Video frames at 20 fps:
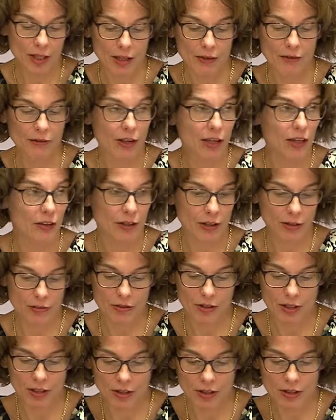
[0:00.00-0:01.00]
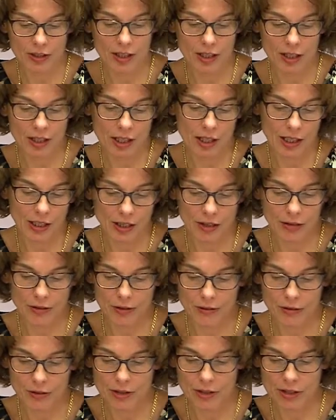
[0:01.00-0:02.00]
at the Faculty of Theology at the Catholic
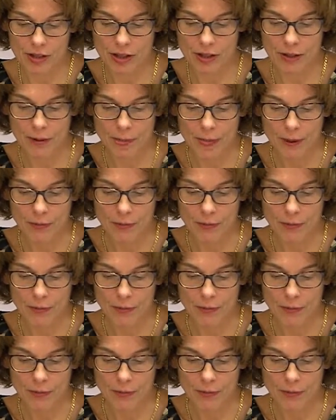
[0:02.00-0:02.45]
University,